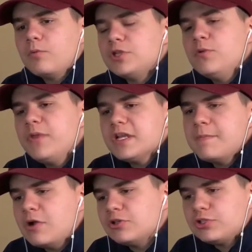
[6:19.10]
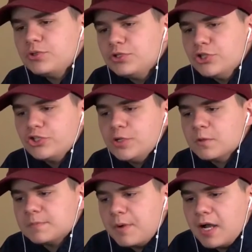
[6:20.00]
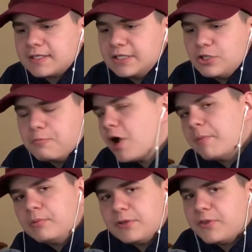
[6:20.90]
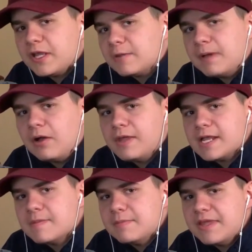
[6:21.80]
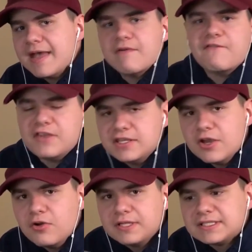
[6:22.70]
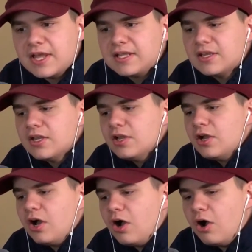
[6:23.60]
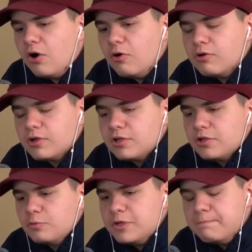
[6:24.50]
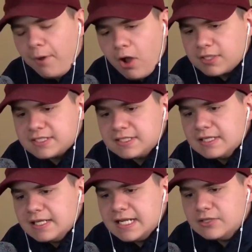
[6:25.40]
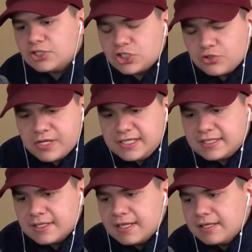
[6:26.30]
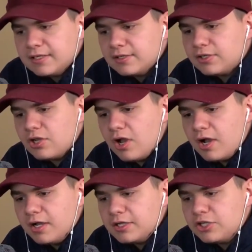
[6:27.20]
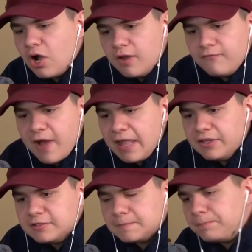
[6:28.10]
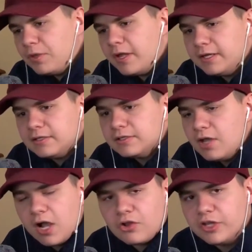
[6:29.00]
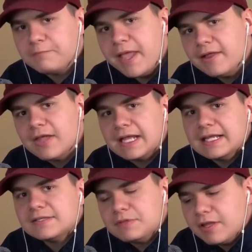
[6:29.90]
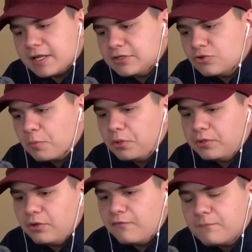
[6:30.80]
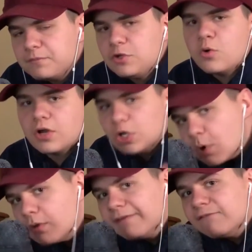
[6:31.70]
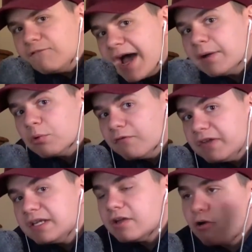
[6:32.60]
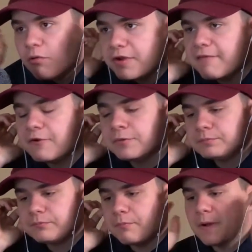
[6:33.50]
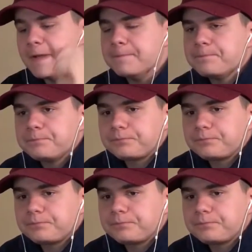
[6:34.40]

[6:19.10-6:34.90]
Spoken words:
when you think about two YouTubers boxing, you probably think about like maybe they have a video that's like, oh, we boxed in the street, gone violent, blood, not clickbait. Like, it'd be like a normal little quote-unquote viral video or whatever. But